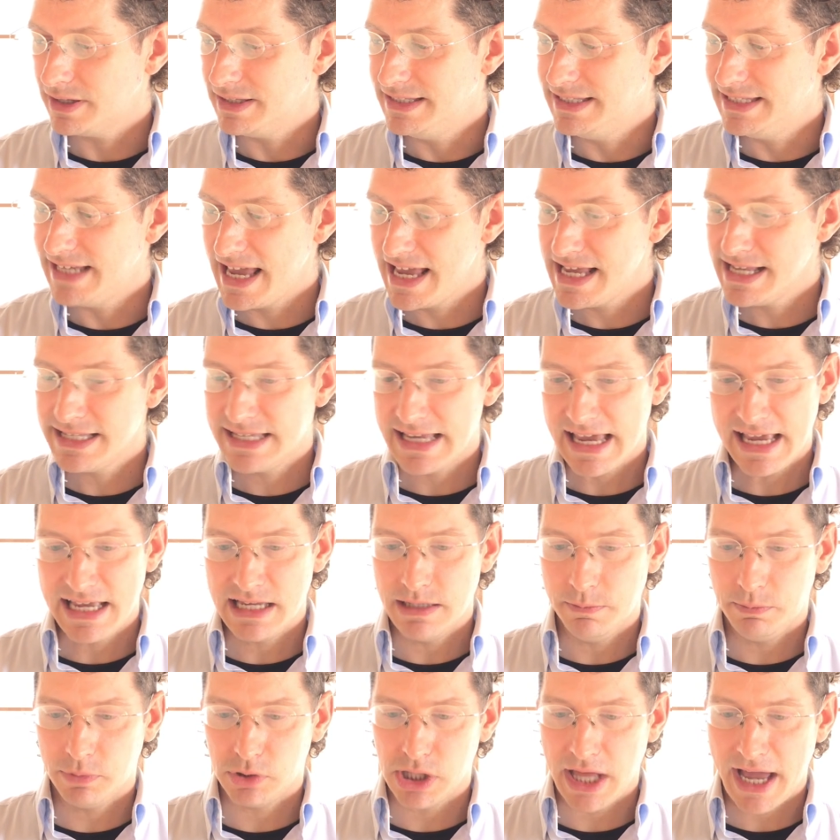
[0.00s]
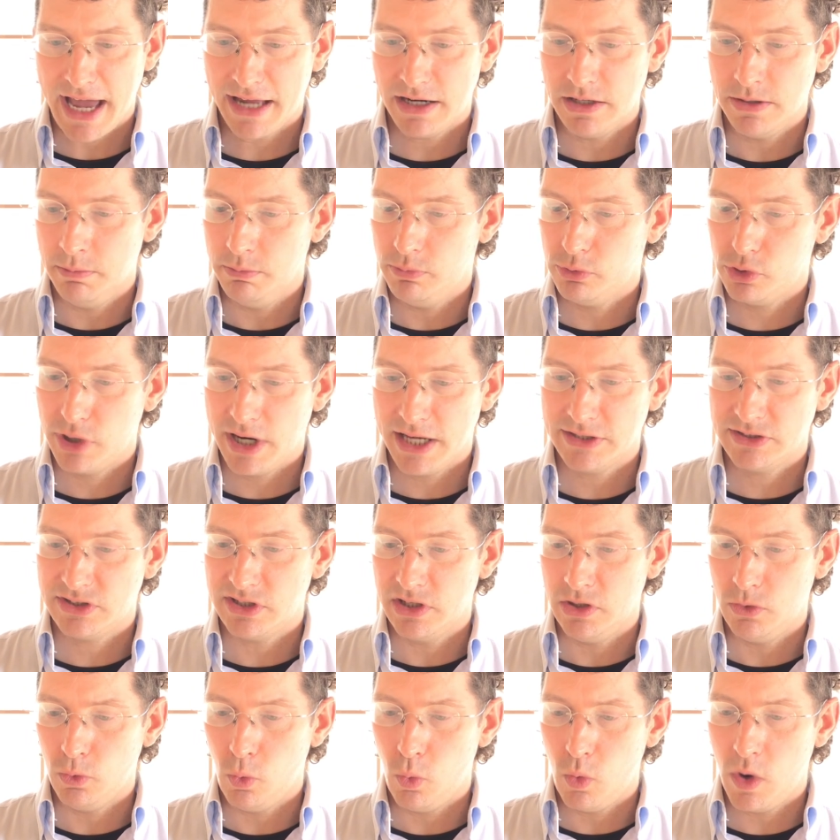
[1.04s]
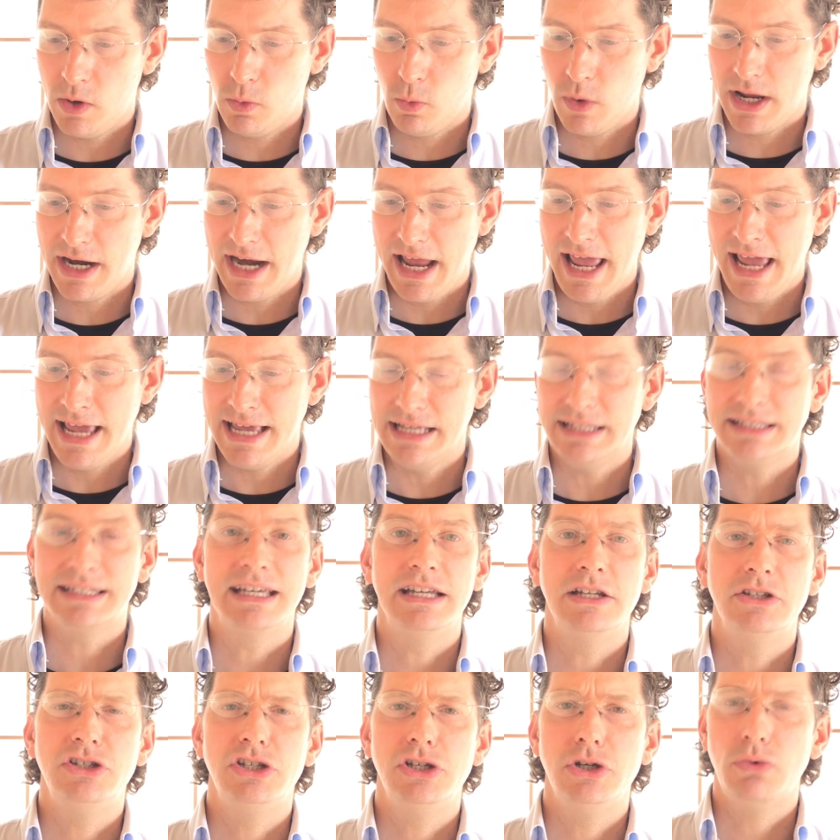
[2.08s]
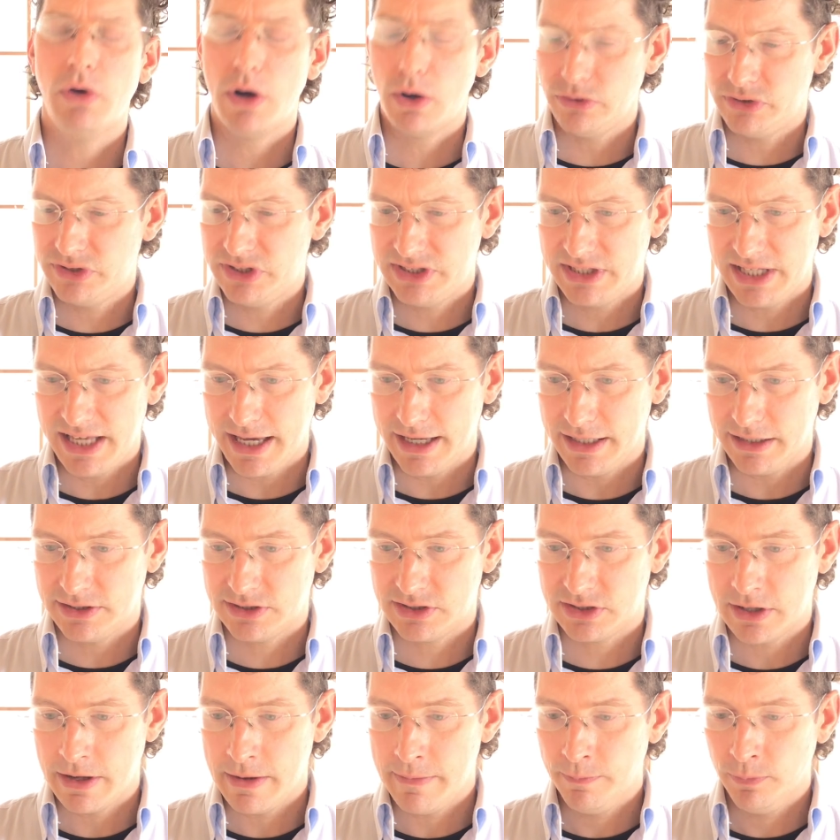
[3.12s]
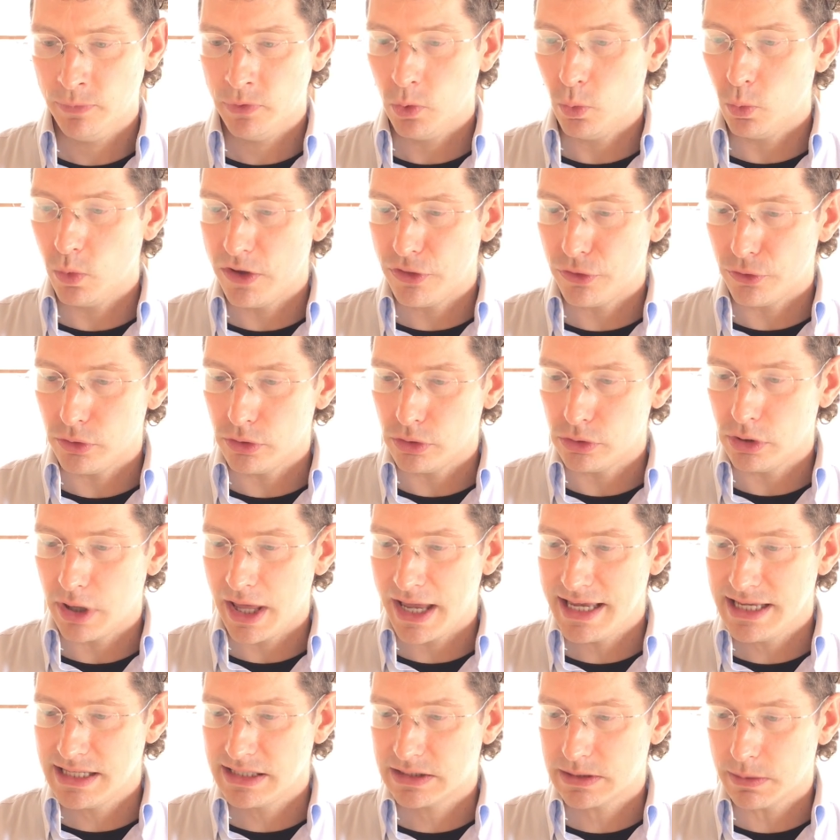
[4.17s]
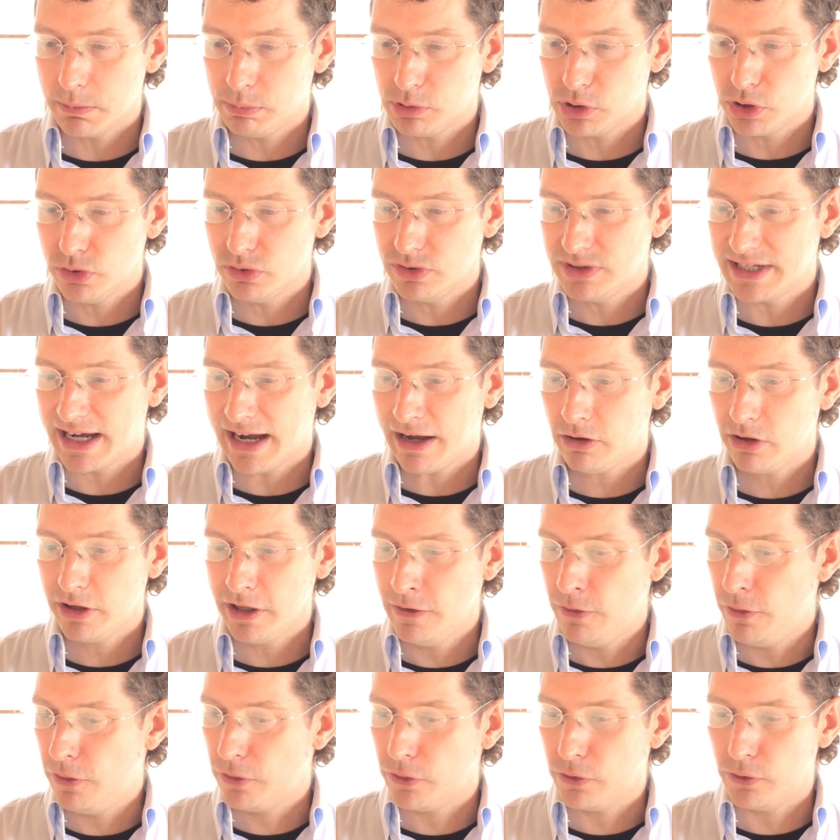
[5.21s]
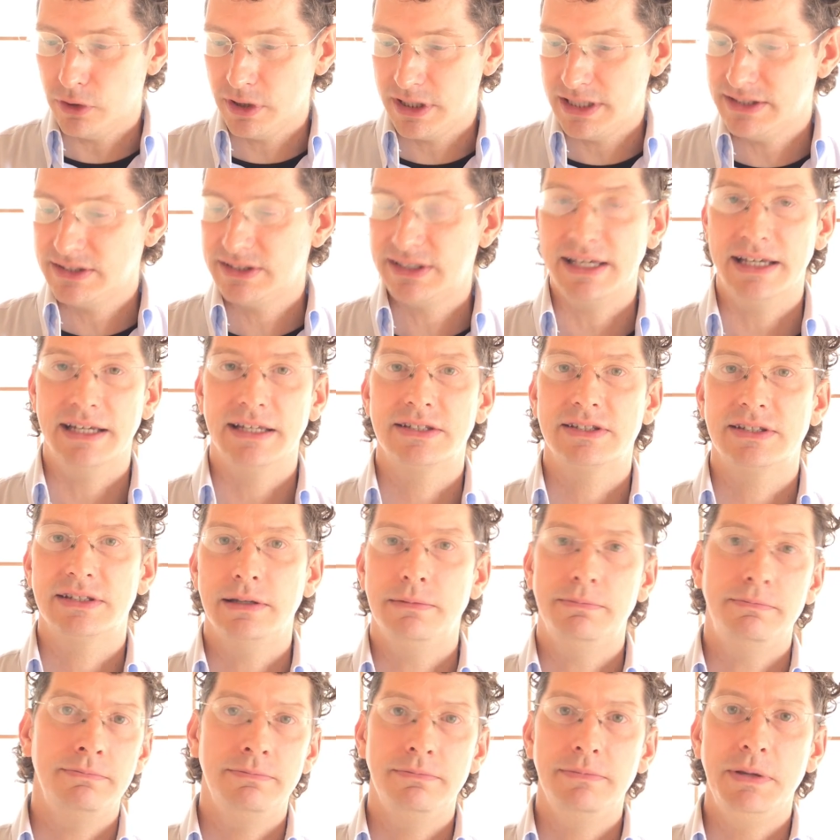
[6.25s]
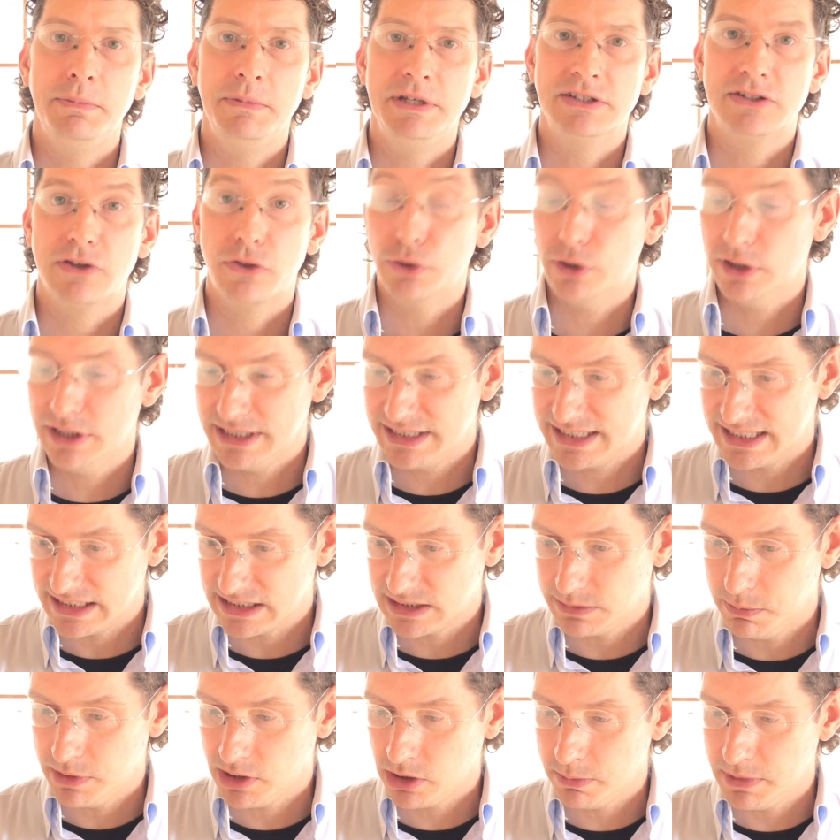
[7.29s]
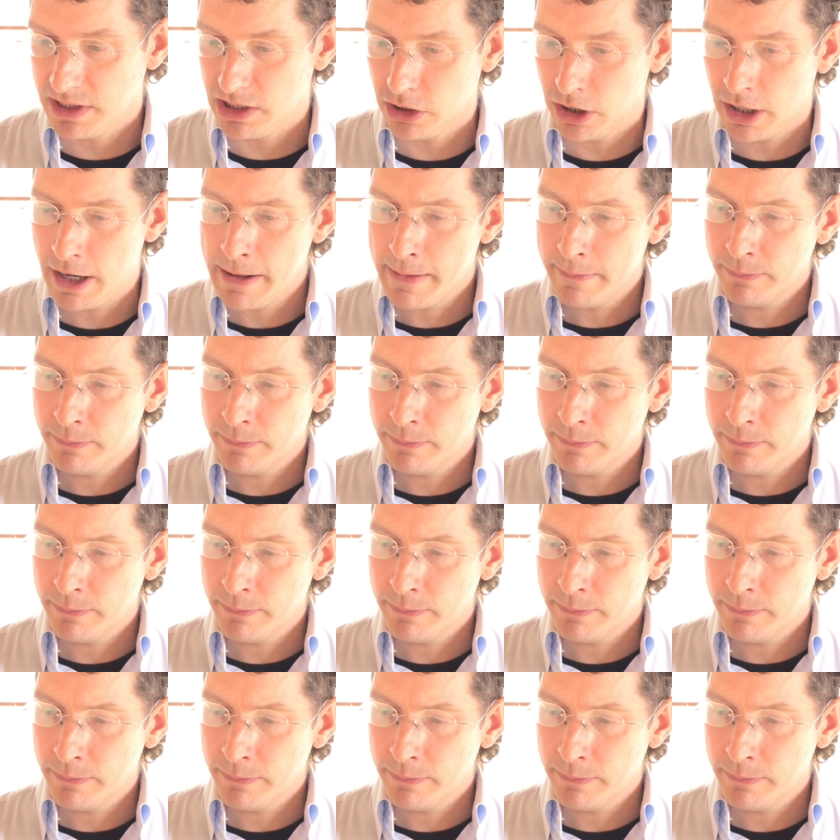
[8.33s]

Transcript: Day-date Platinum President, one one eight two oh six, with light blue dial in thirty-six. And it means thirty-six millimeter.